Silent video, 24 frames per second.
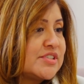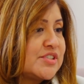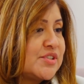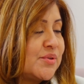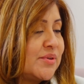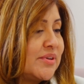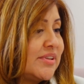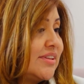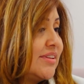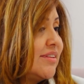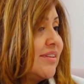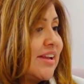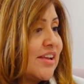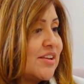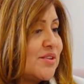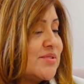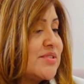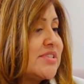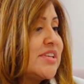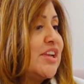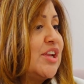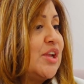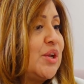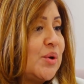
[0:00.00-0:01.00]
So it's, like you
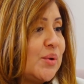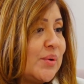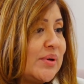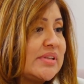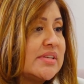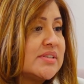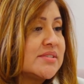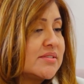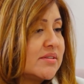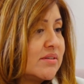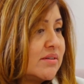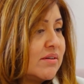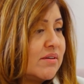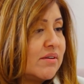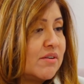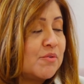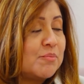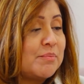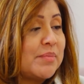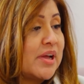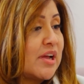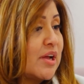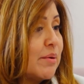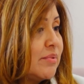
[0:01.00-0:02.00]
said, it doesn't hurt to
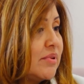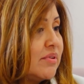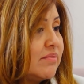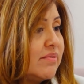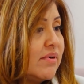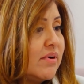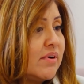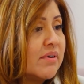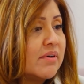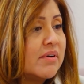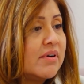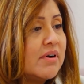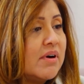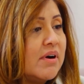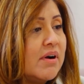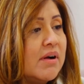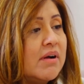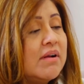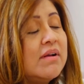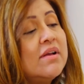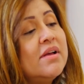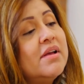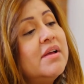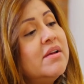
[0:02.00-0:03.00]
pick up the phone,
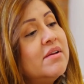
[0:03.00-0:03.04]
call,